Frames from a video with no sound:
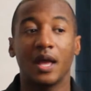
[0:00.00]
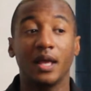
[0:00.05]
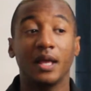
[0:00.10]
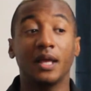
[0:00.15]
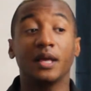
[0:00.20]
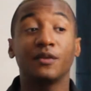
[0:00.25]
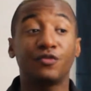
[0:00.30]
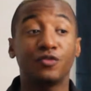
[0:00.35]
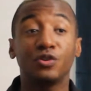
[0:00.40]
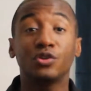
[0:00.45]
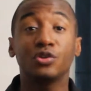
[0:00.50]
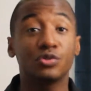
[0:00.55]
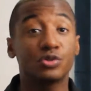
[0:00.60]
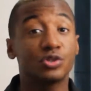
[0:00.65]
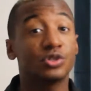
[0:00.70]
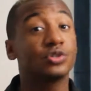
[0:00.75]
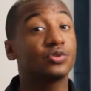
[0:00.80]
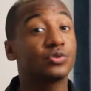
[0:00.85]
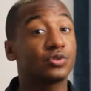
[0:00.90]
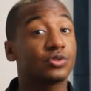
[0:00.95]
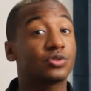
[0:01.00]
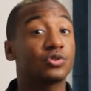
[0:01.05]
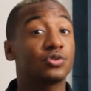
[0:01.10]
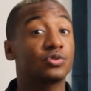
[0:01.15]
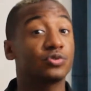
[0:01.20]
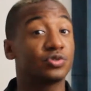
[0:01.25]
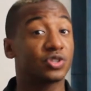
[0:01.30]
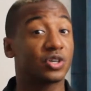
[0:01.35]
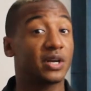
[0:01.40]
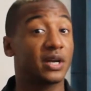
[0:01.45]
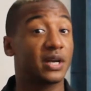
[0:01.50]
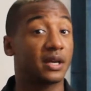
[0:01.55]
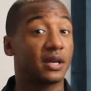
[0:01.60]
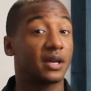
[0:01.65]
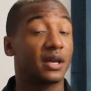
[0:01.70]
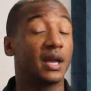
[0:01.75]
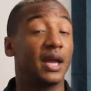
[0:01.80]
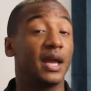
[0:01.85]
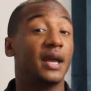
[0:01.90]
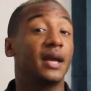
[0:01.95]
if you choose to drink
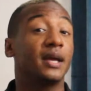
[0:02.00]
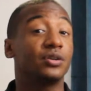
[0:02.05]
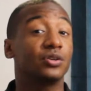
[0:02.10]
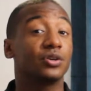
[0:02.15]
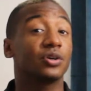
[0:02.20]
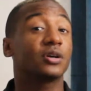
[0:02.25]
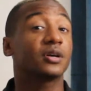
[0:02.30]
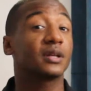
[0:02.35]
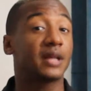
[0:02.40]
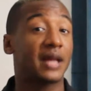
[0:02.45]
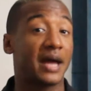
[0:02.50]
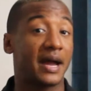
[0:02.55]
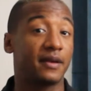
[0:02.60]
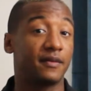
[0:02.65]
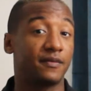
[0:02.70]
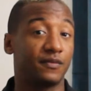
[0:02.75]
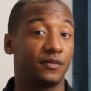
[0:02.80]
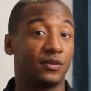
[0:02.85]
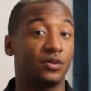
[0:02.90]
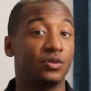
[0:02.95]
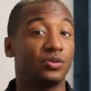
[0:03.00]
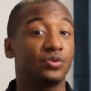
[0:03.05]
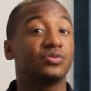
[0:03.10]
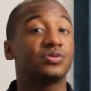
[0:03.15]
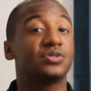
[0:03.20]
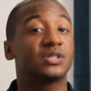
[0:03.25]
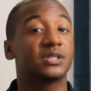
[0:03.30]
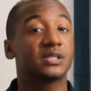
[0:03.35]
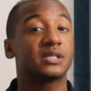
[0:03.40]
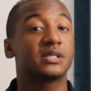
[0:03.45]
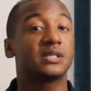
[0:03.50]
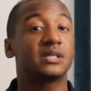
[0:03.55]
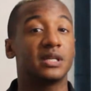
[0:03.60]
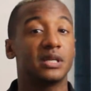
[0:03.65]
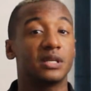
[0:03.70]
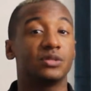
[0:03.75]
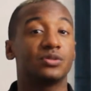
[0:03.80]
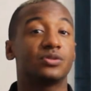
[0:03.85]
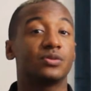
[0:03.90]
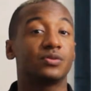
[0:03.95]
in your life, you just
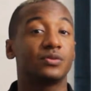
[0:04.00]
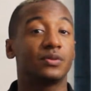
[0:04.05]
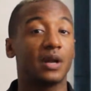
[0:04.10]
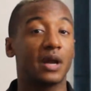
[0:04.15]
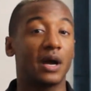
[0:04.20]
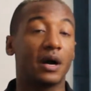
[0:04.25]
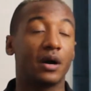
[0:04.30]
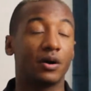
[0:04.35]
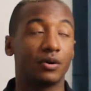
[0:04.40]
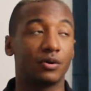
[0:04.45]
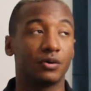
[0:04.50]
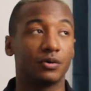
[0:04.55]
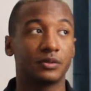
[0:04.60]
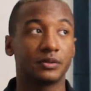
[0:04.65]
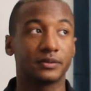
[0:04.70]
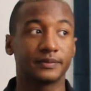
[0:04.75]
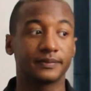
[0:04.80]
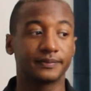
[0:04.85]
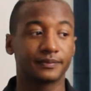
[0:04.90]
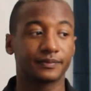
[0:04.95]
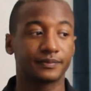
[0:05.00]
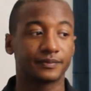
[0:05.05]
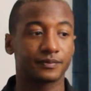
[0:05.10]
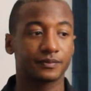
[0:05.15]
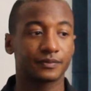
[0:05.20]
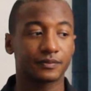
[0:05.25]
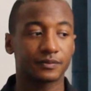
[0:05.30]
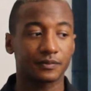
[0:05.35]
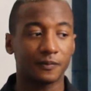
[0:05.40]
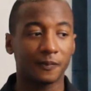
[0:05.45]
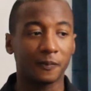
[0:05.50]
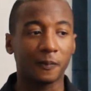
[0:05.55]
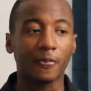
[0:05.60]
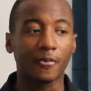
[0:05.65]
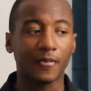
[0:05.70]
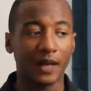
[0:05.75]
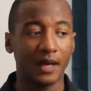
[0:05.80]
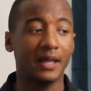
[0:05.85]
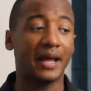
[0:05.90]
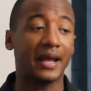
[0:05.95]
need to know
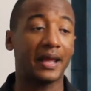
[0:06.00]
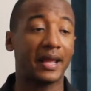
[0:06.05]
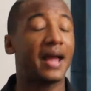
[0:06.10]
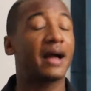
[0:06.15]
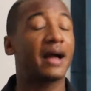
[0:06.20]
like